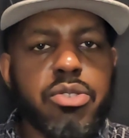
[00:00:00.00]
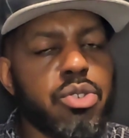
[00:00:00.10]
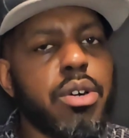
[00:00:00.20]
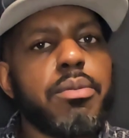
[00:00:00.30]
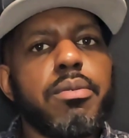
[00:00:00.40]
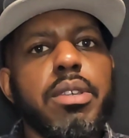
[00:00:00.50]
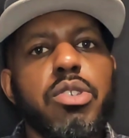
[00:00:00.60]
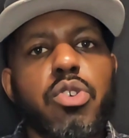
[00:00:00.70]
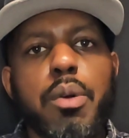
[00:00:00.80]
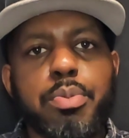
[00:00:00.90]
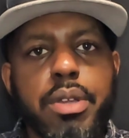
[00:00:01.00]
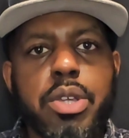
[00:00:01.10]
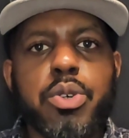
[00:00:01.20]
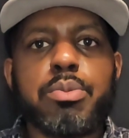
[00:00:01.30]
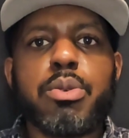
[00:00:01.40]
he's got
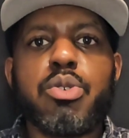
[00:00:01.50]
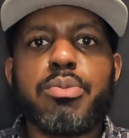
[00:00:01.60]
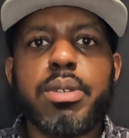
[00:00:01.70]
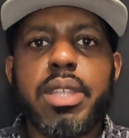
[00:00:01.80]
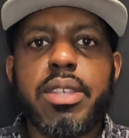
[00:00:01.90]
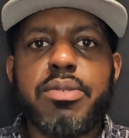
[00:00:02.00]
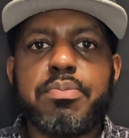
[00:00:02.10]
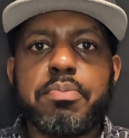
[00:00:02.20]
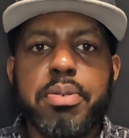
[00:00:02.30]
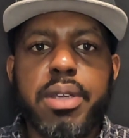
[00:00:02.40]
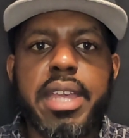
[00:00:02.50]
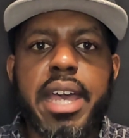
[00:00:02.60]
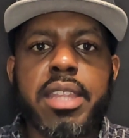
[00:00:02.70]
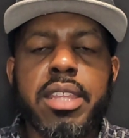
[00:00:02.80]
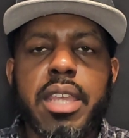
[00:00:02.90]
pretty good movement, he's pretty
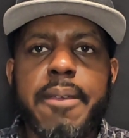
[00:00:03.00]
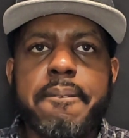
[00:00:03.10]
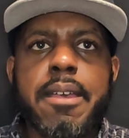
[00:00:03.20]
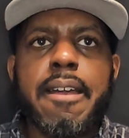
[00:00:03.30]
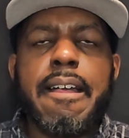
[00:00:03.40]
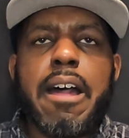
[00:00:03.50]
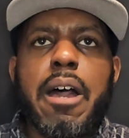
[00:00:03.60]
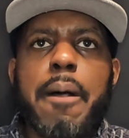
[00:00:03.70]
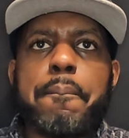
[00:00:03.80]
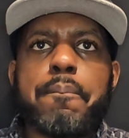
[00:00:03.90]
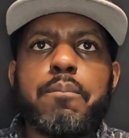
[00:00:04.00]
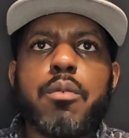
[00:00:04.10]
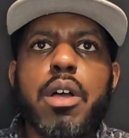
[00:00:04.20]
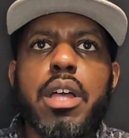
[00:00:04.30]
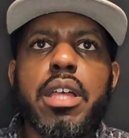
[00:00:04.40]
handy,
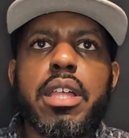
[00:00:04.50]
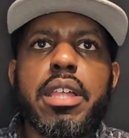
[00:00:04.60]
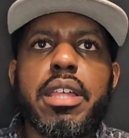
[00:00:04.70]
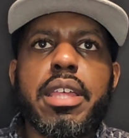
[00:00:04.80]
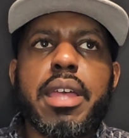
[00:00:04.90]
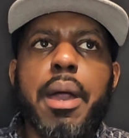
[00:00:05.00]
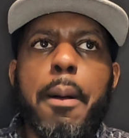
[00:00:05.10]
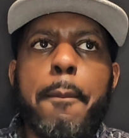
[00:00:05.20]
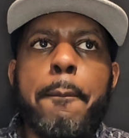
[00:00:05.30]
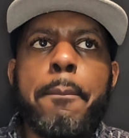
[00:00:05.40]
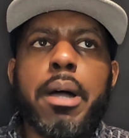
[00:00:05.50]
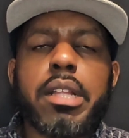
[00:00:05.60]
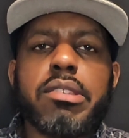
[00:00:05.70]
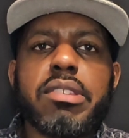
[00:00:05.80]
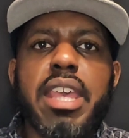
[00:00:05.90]

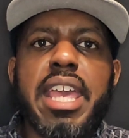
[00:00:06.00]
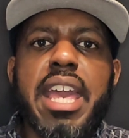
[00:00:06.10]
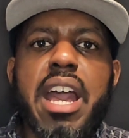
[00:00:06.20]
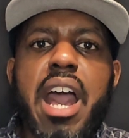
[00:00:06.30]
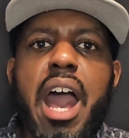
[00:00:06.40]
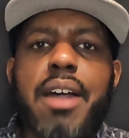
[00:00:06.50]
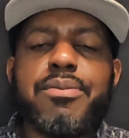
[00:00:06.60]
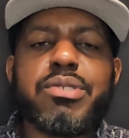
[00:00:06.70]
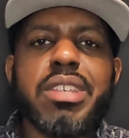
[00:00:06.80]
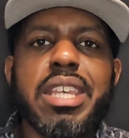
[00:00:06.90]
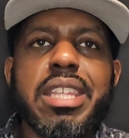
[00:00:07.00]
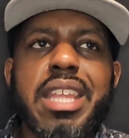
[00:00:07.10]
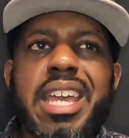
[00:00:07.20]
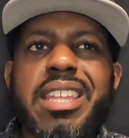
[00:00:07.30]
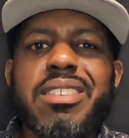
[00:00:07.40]
but I've
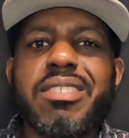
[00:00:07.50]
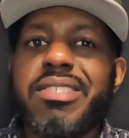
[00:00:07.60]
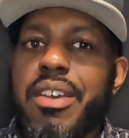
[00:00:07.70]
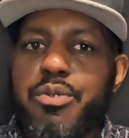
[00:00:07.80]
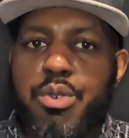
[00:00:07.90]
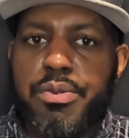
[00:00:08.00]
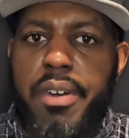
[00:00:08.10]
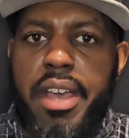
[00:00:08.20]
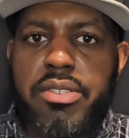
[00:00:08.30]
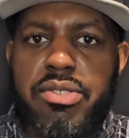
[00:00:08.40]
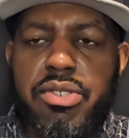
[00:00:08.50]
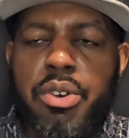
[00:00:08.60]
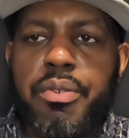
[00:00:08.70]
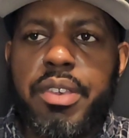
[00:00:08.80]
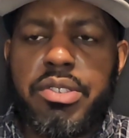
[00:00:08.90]
seen in several fights
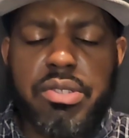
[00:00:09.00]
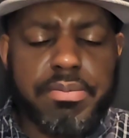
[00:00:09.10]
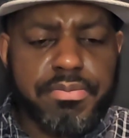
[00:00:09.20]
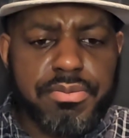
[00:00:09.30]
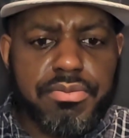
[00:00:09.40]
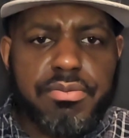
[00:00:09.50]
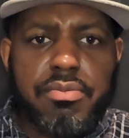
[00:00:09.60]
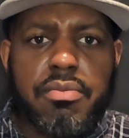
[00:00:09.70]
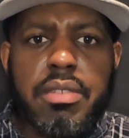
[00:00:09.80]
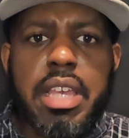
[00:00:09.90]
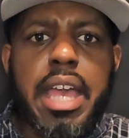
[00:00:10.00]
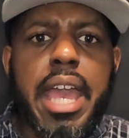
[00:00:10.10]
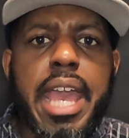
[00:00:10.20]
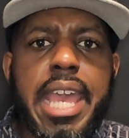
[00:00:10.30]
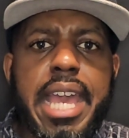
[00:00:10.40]
of his,
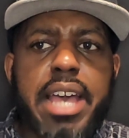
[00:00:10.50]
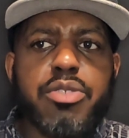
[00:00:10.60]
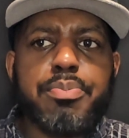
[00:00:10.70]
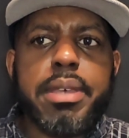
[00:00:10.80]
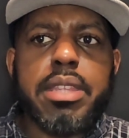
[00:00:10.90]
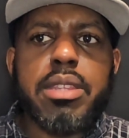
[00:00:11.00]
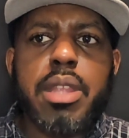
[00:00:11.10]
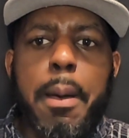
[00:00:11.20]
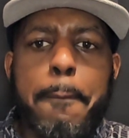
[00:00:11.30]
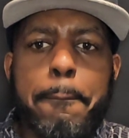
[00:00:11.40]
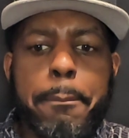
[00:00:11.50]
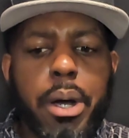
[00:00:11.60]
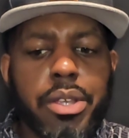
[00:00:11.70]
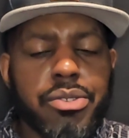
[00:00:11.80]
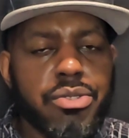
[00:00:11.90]
he has been
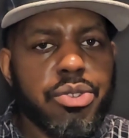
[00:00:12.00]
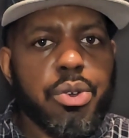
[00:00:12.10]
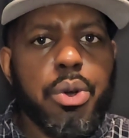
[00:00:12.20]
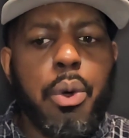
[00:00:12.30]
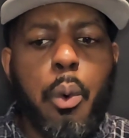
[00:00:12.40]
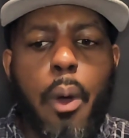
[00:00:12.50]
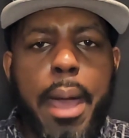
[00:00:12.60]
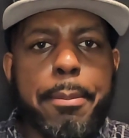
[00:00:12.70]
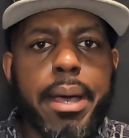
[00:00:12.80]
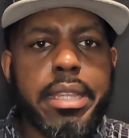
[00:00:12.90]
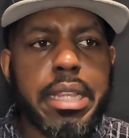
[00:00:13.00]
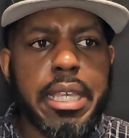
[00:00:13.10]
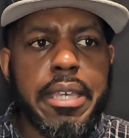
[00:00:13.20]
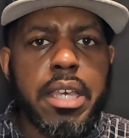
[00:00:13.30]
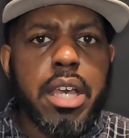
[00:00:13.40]
buzzed quite badly,